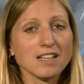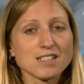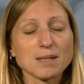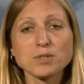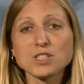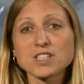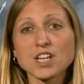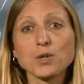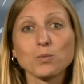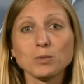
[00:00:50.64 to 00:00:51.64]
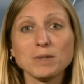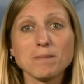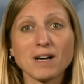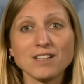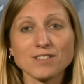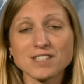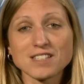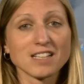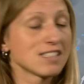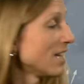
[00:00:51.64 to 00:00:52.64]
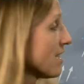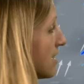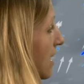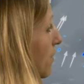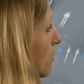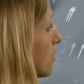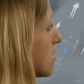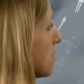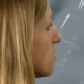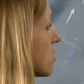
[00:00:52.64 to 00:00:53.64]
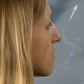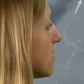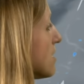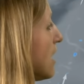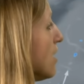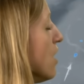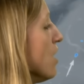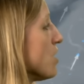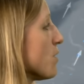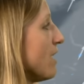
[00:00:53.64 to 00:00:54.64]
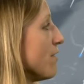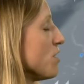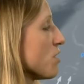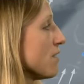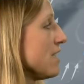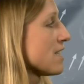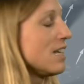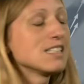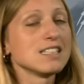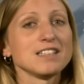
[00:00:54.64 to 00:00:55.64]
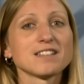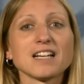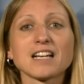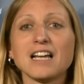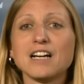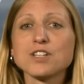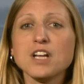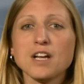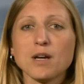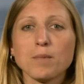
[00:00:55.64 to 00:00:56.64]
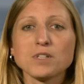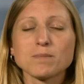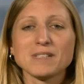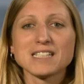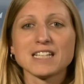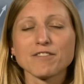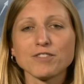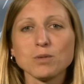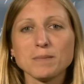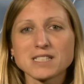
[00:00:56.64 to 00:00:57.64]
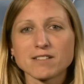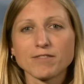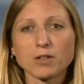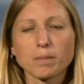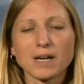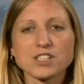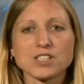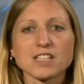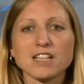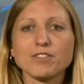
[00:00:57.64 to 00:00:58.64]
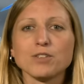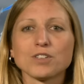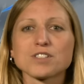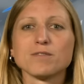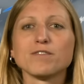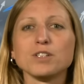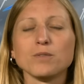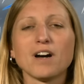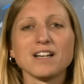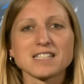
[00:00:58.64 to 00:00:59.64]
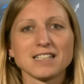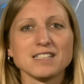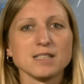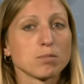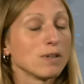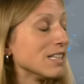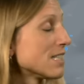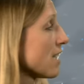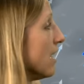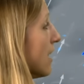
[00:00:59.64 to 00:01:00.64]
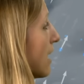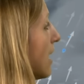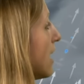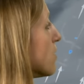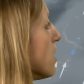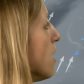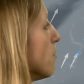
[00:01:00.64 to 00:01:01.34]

Temperatures though will be mild to start Saturday. We've got temperatures around 10 to 11 degrees underneath that cloud, possibly seeing a few mist and fog patches if you've got some few isolated breaks in the cloud.